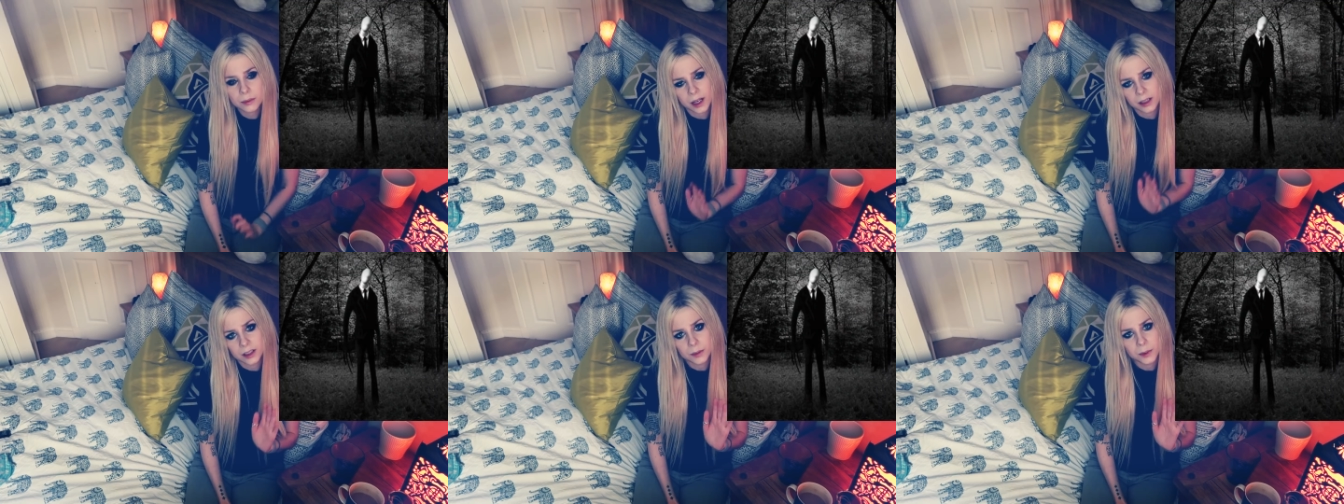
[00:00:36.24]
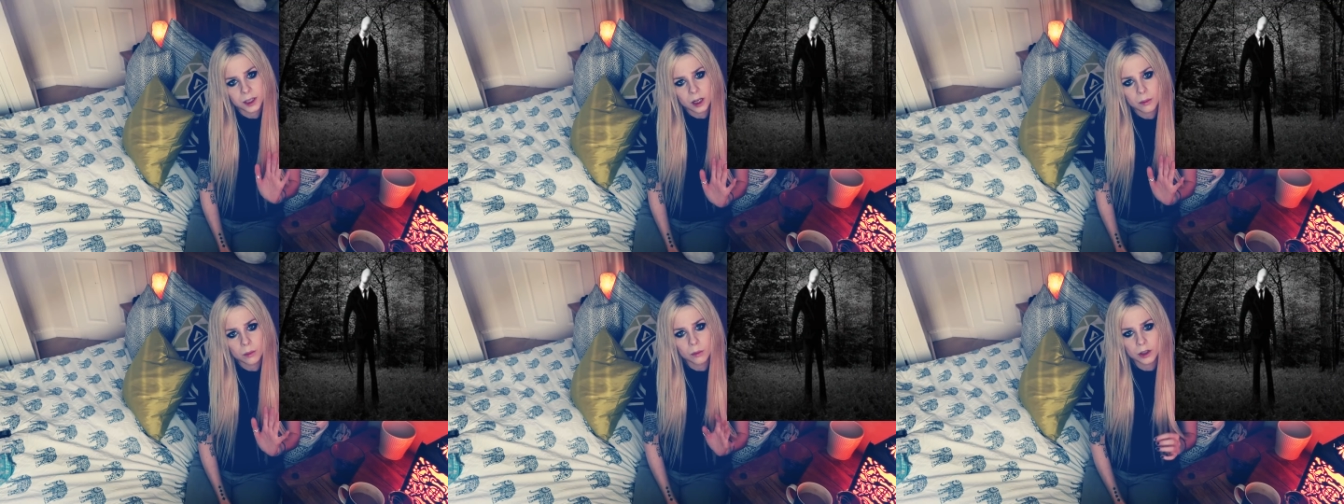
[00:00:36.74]
Man has
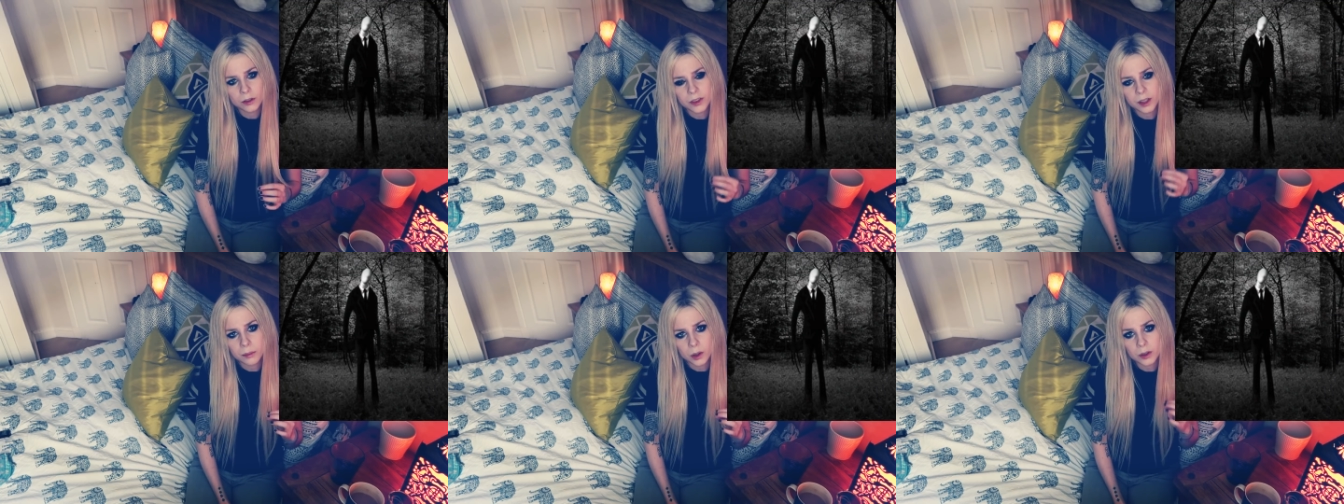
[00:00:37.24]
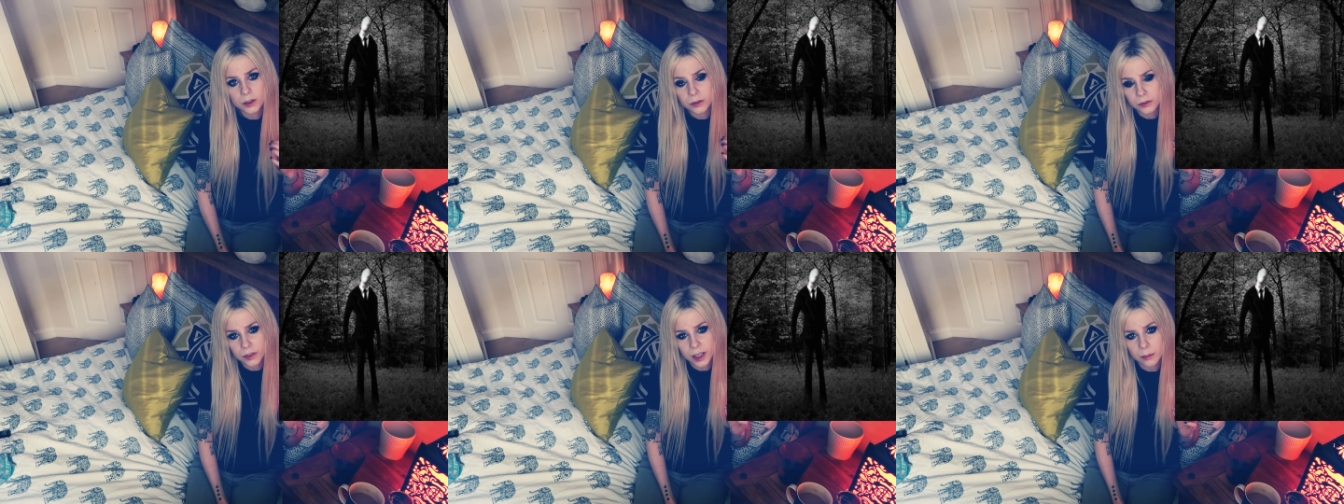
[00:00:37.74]
become one of the most
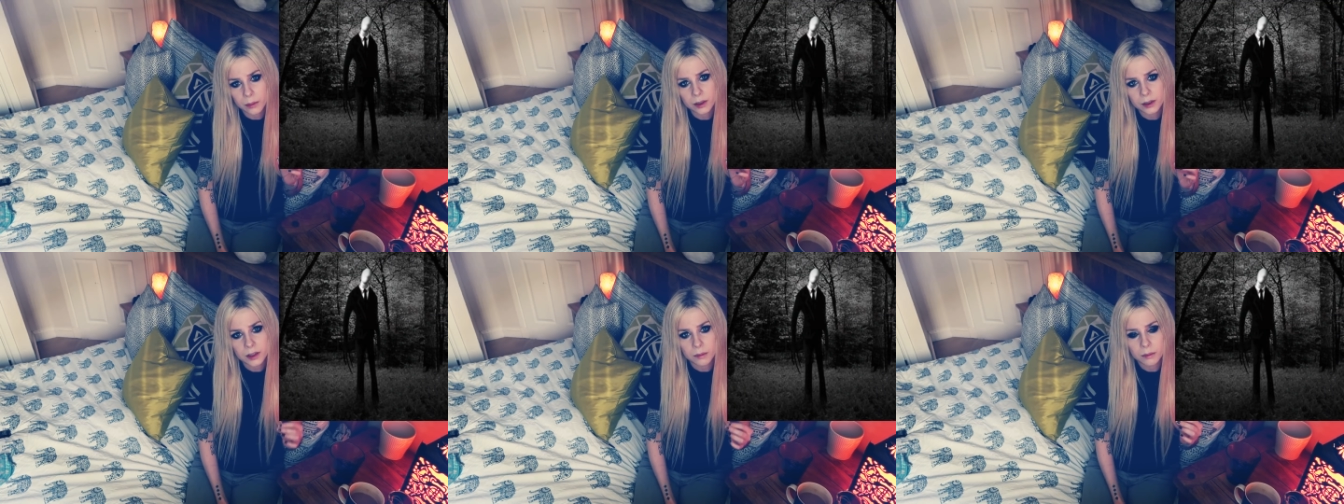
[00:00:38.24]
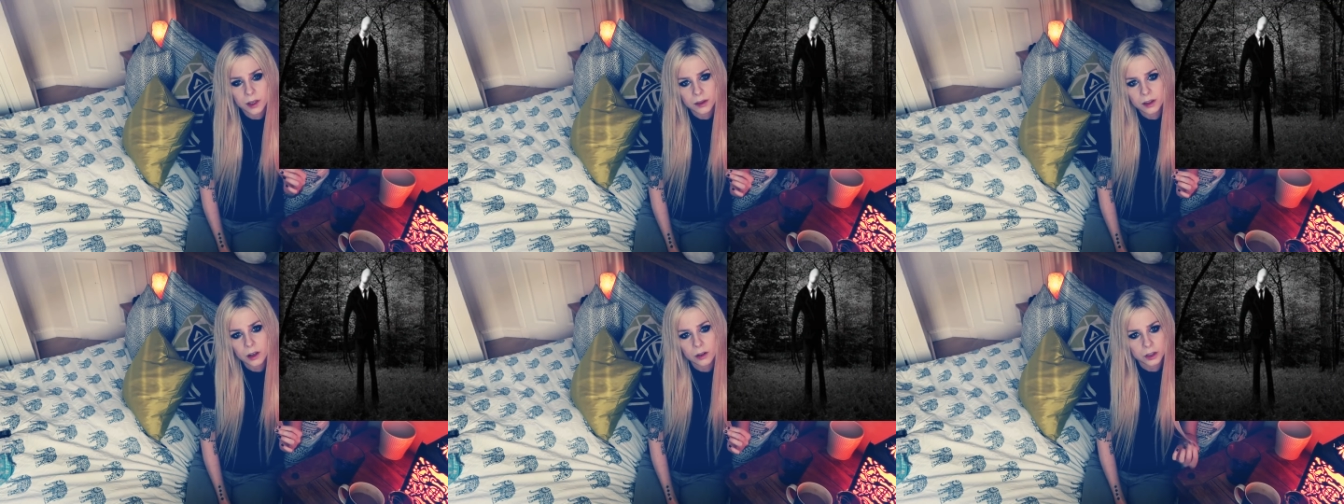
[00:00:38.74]
famous
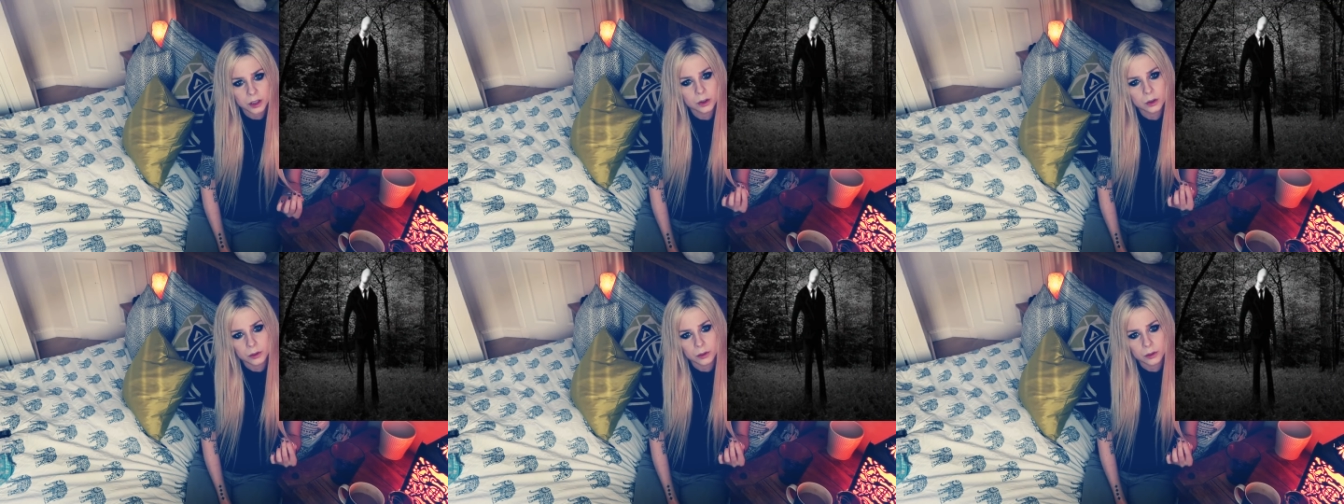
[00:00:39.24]
mythological